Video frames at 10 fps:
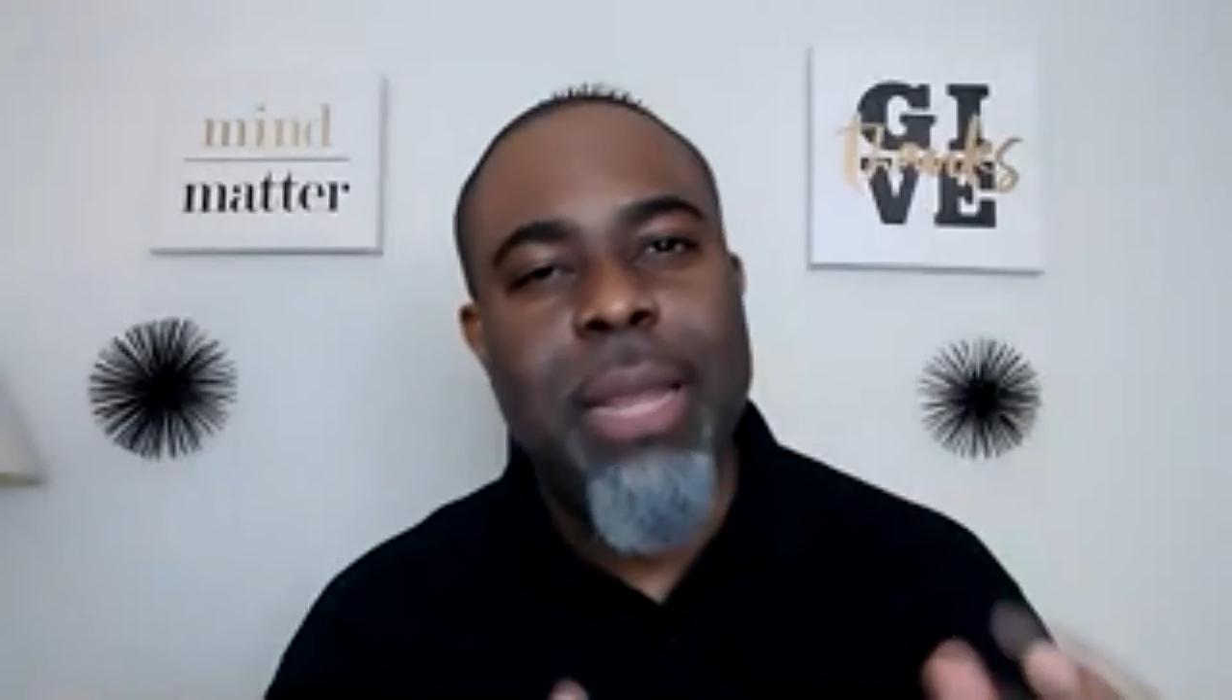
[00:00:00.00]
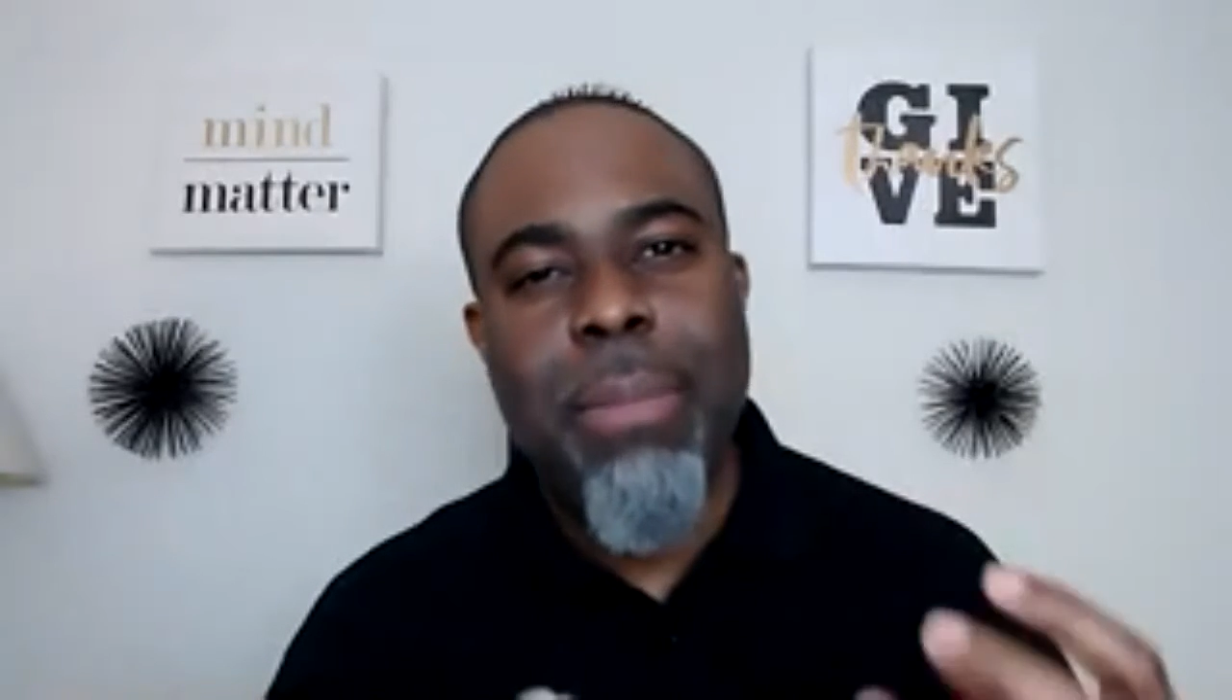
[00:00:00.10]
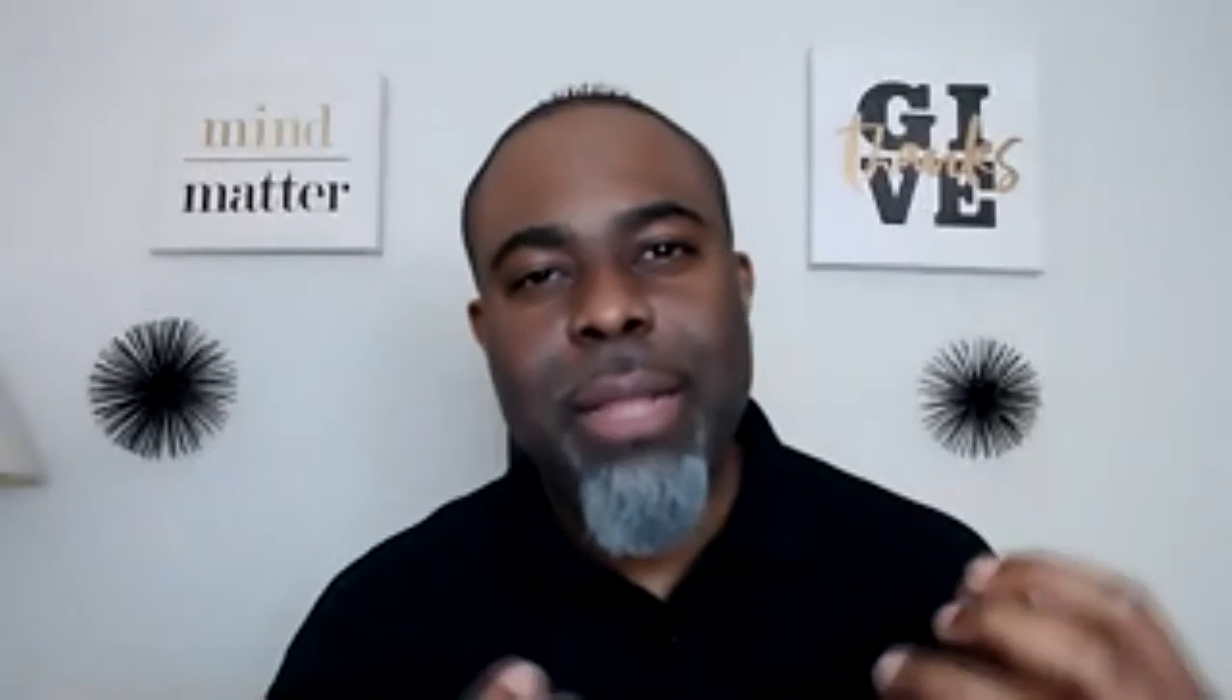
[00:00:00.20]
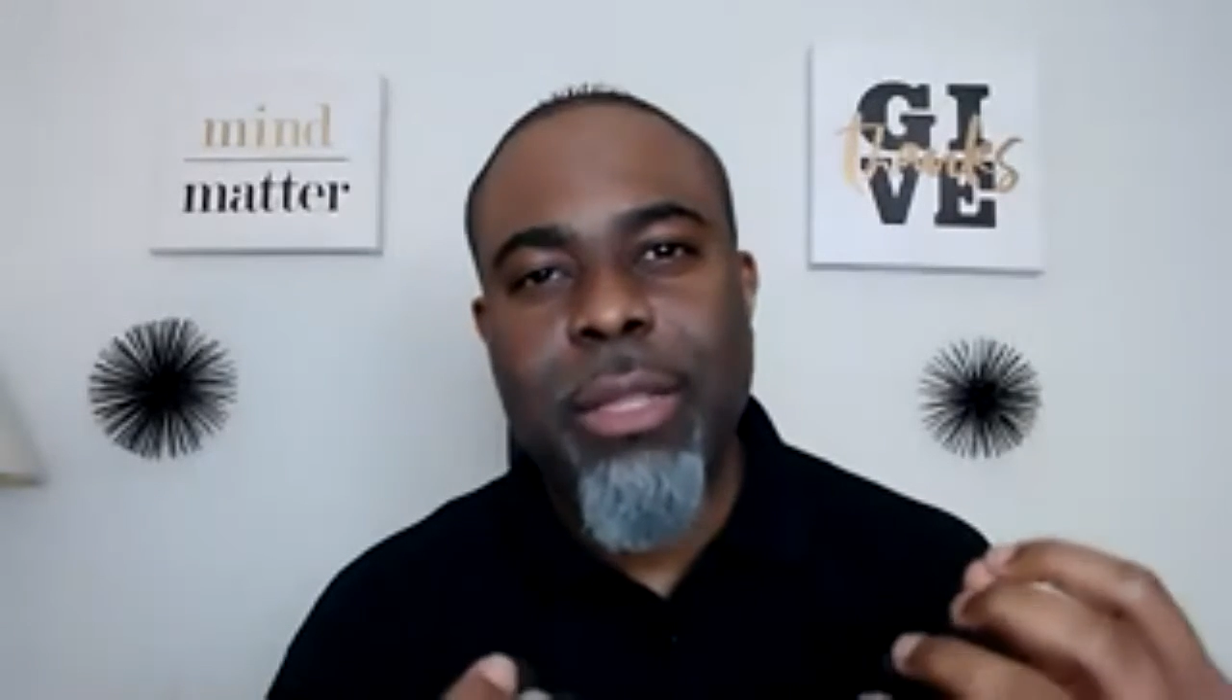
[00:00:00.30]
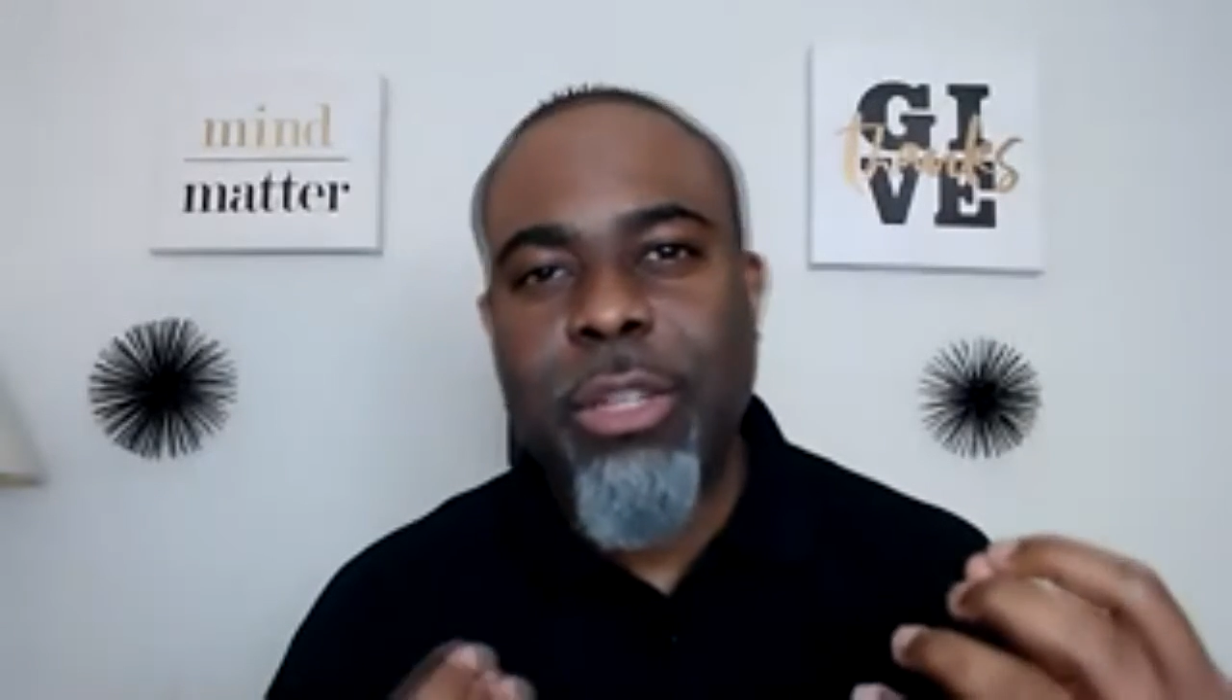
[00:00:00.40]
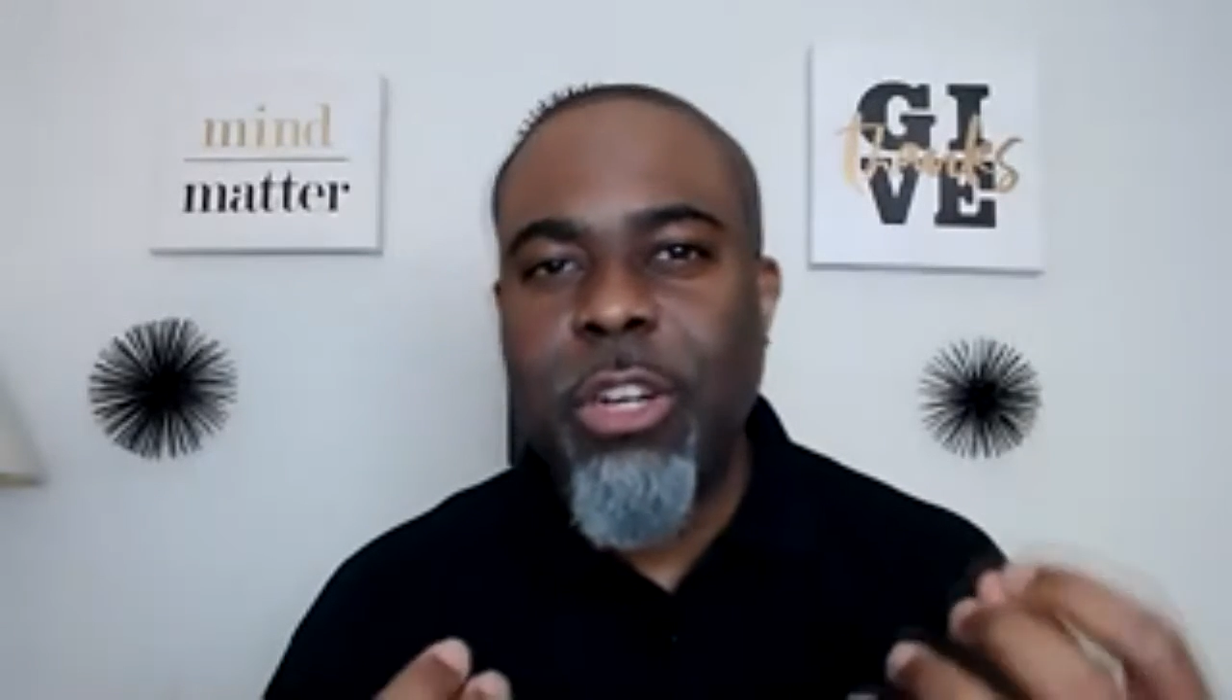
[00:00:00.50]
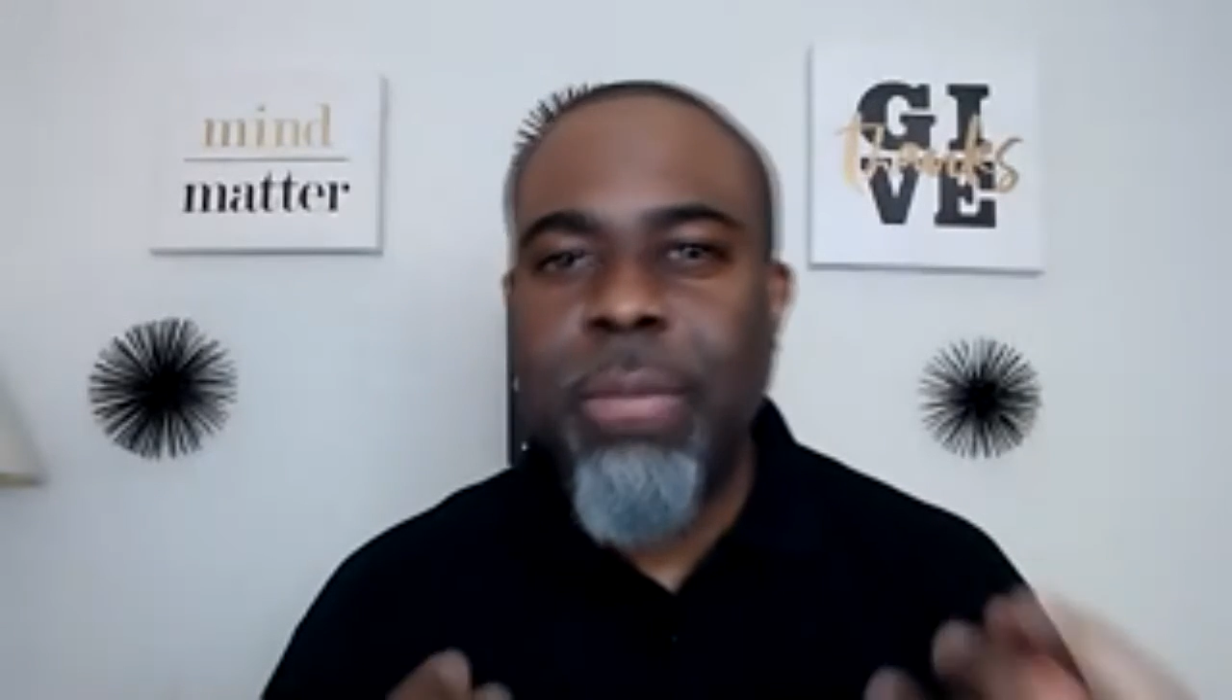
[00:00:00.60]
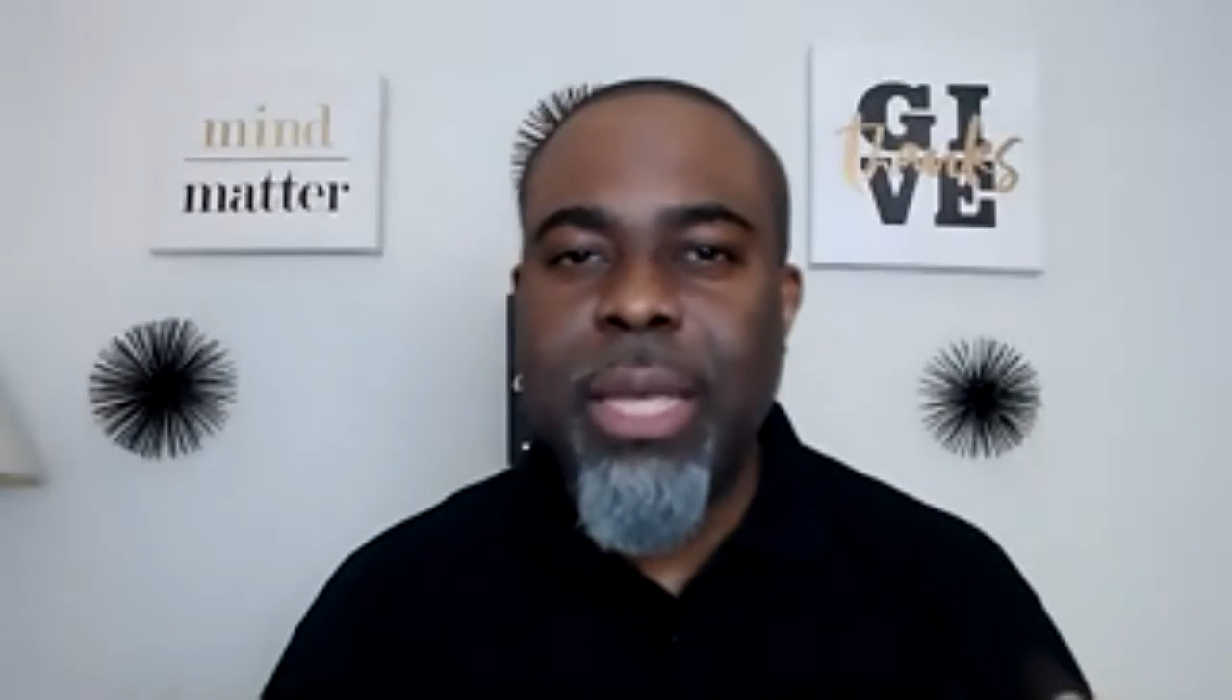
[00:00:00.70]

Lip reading: about the term